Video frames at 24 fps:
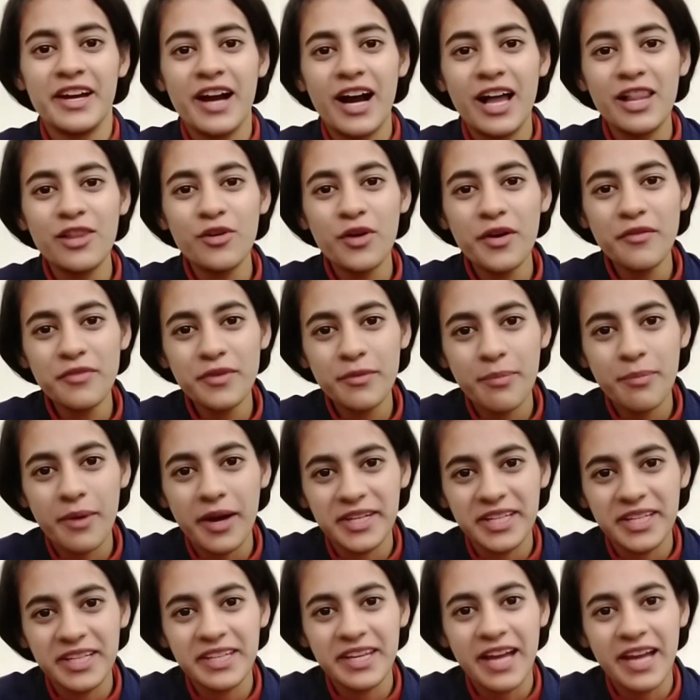Hello
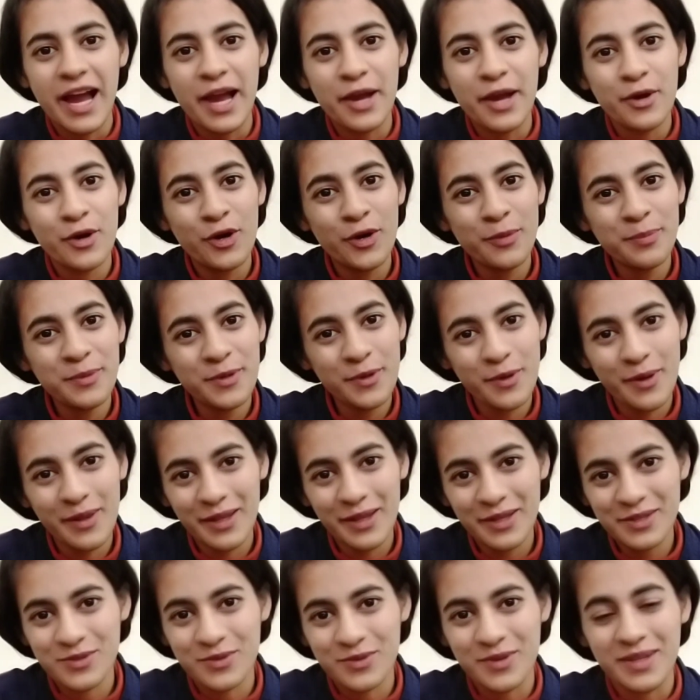everybody, I hope you all
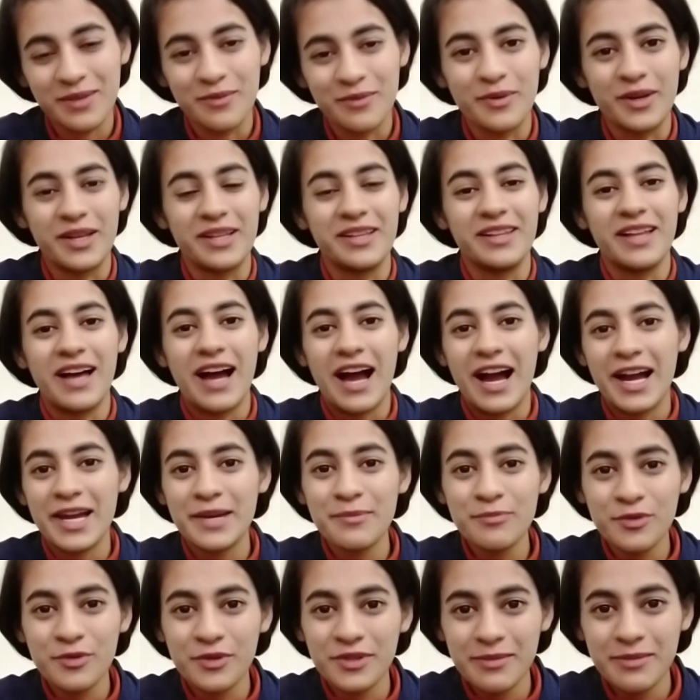are doing well. I
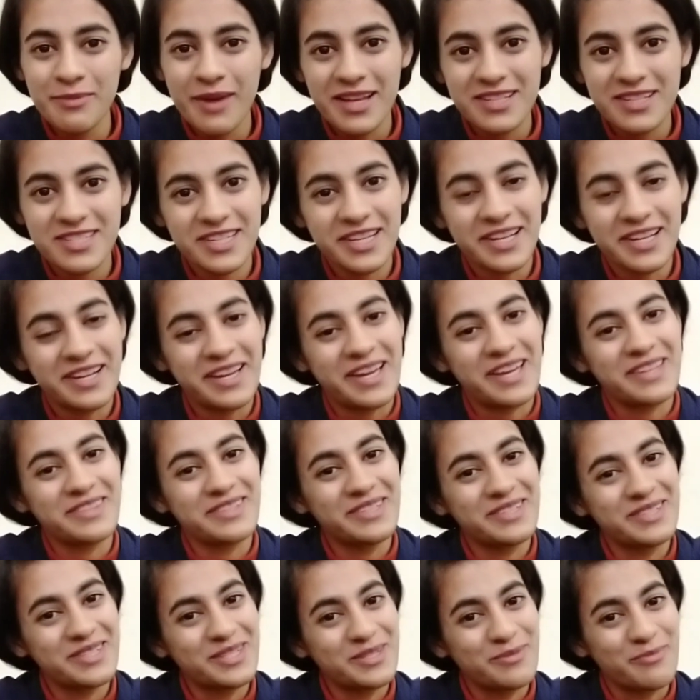am Kriti Bhatia and
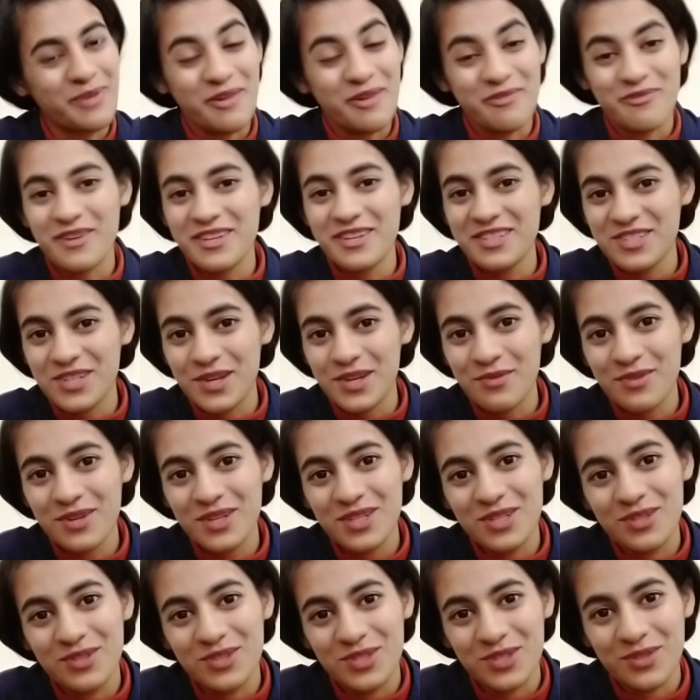this is my first ever
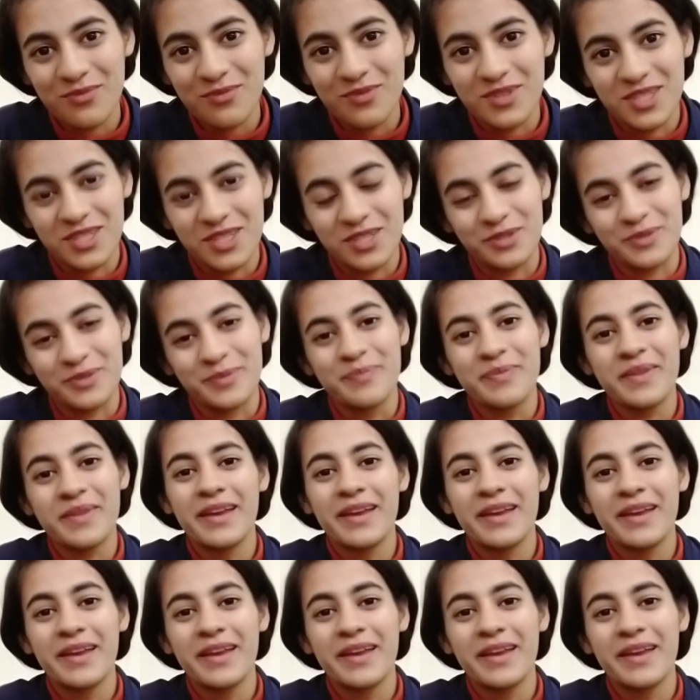YouTube video.